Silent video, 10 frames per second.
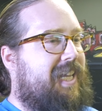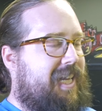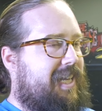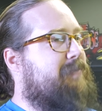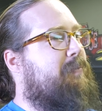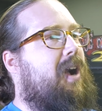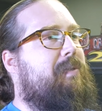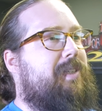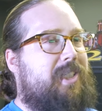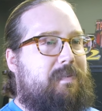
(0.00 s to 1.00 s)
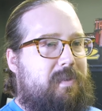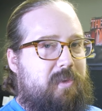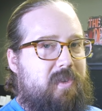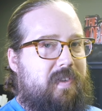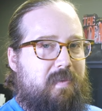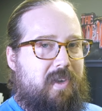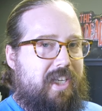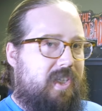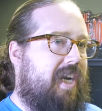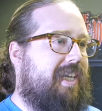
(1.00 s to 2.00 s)
It is probably just been moved and we're
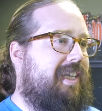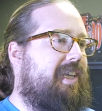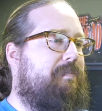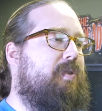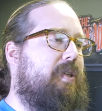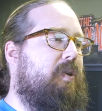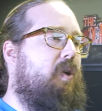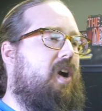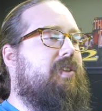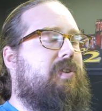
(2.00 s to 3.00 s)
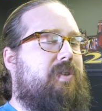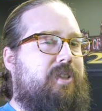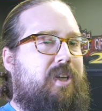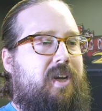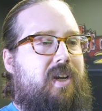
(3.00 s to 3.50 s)
gonna try to keep doing walkthroughs